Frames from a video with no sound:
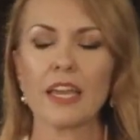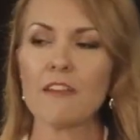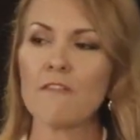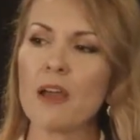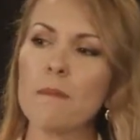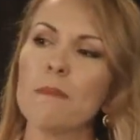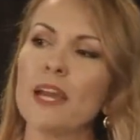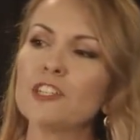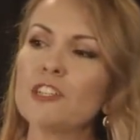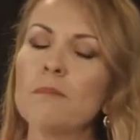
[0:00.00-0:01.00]
If I
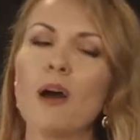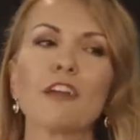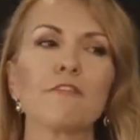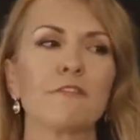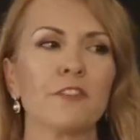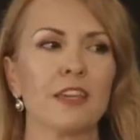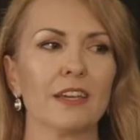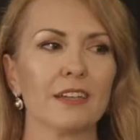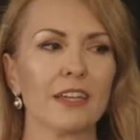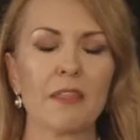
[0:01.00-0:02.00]
imagine my
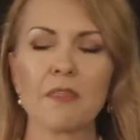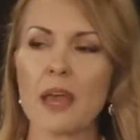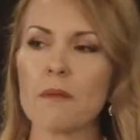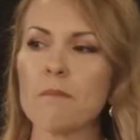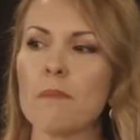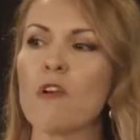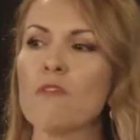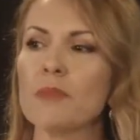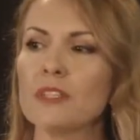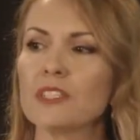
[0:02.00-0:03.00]
fear in that
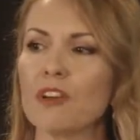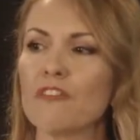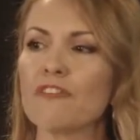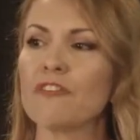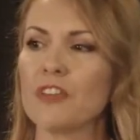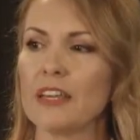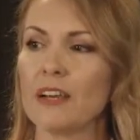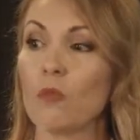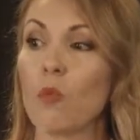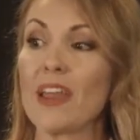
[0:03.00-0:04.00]
moment of fear
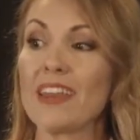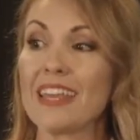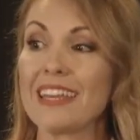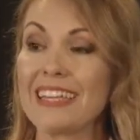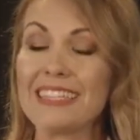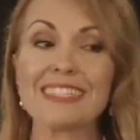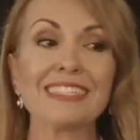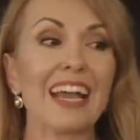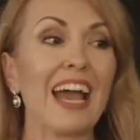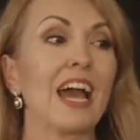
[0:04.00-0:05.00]
when it isn't
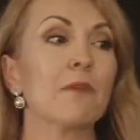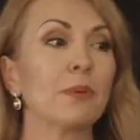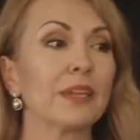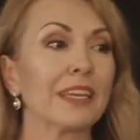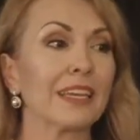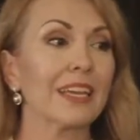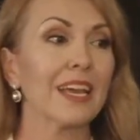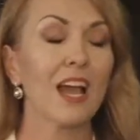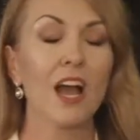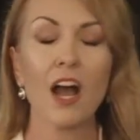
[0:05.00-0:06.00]
happening,
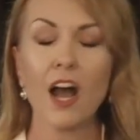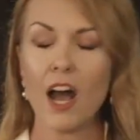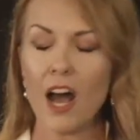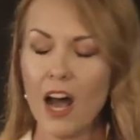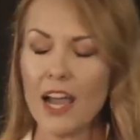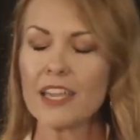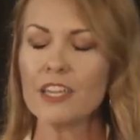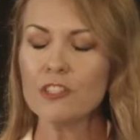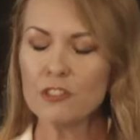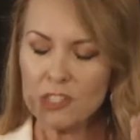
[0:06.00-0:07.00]
I
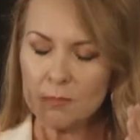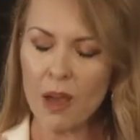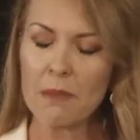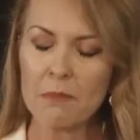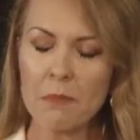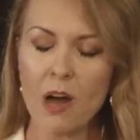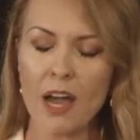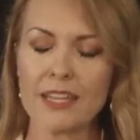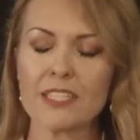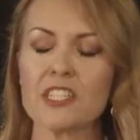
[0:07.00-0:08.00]
can use my
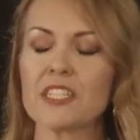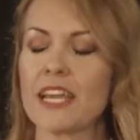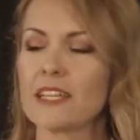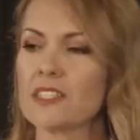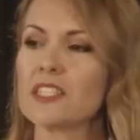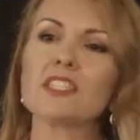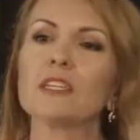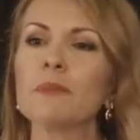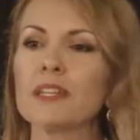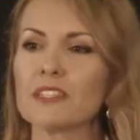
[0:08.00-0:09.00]
mind to take the
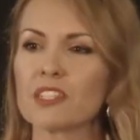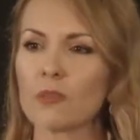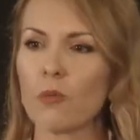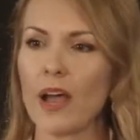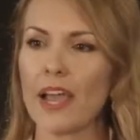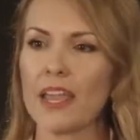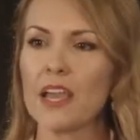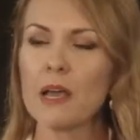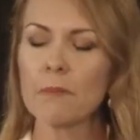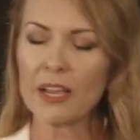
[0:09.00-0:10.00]
stimulus away
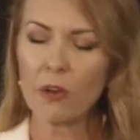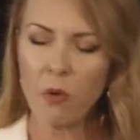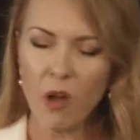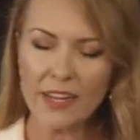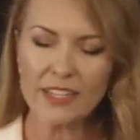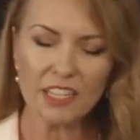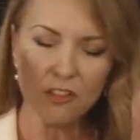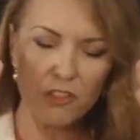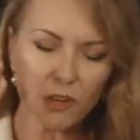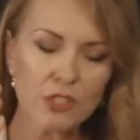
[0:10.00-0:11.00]
by
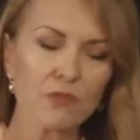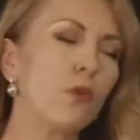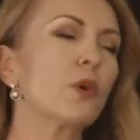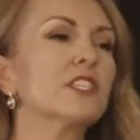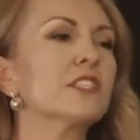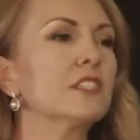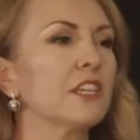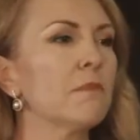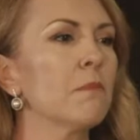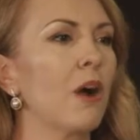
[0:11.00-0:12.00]
quietening those voices
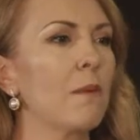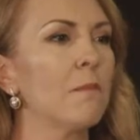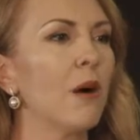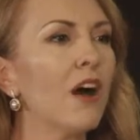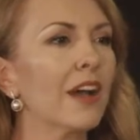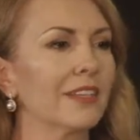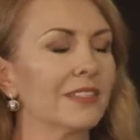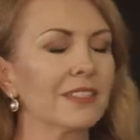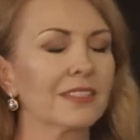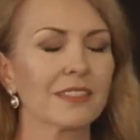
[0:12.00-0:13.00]
in my mind.